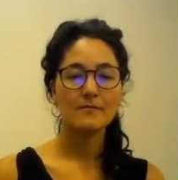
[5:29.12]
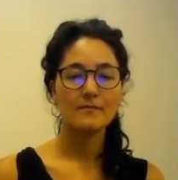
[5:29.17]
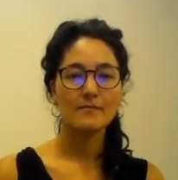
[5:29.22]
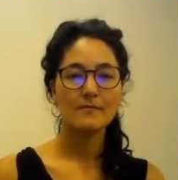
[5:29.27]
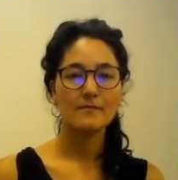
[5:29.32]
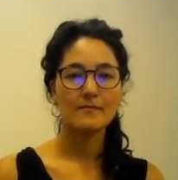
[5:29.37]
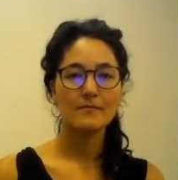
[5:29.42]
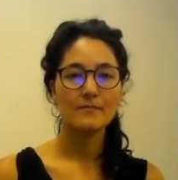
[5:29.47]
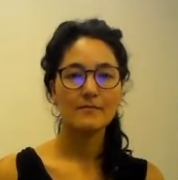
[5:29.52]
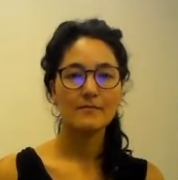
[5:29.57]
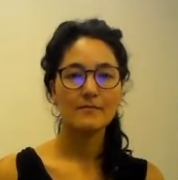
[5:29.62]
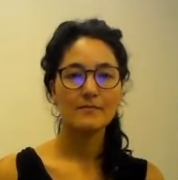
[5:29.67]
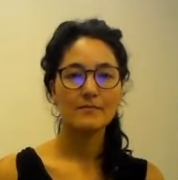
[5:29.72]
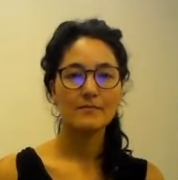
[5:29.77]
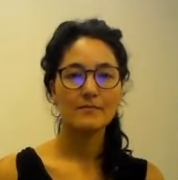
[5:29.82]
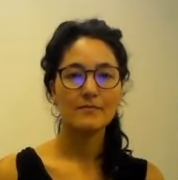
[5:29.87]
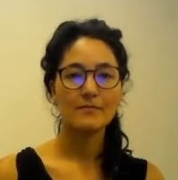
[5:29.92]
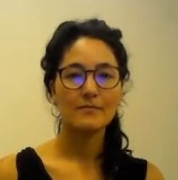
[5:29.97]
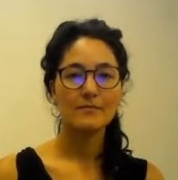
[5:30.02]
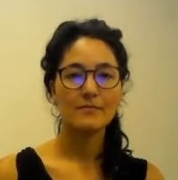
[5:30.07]

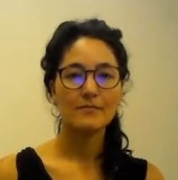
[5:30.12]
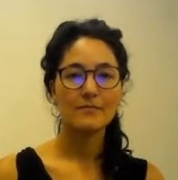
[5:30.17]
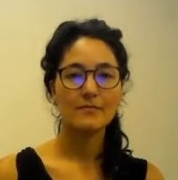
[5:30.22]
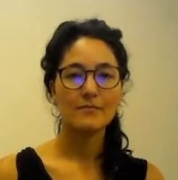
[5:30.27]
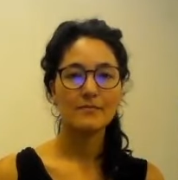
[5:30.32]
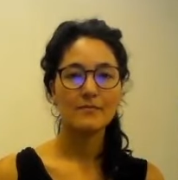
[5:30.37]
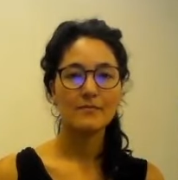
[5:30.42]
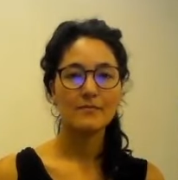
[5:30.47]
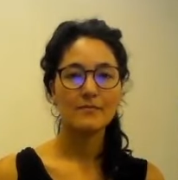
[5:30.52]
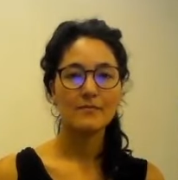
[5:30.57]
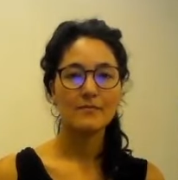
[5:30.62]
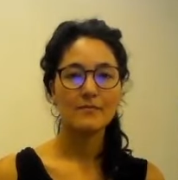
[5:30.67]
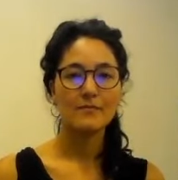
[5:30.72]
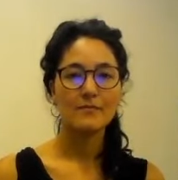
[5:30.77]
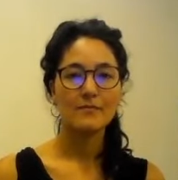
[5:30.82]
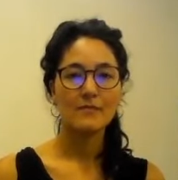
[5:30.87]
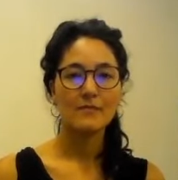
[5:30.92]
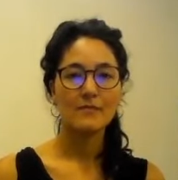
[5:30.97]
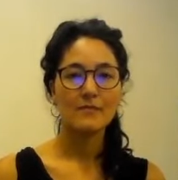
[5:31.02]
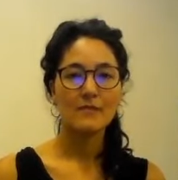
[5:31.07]

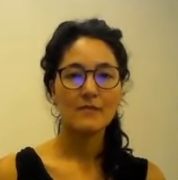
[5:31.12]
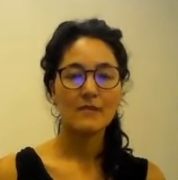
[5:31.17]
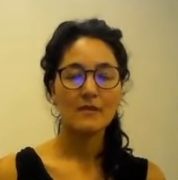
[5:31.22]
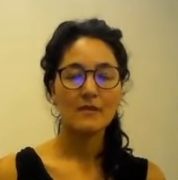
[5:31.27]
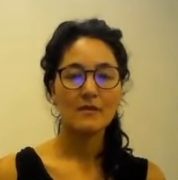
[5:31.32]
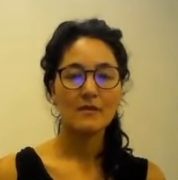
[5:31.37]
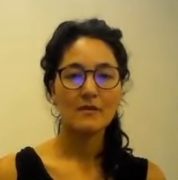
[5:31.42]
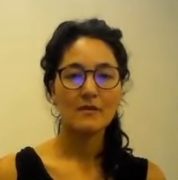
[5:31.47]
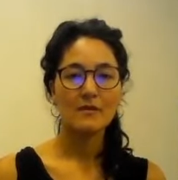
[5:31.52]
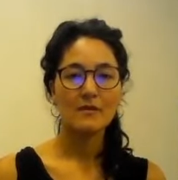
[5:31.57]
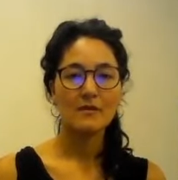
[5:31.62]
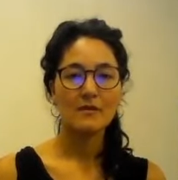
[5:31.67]
Nothing is said.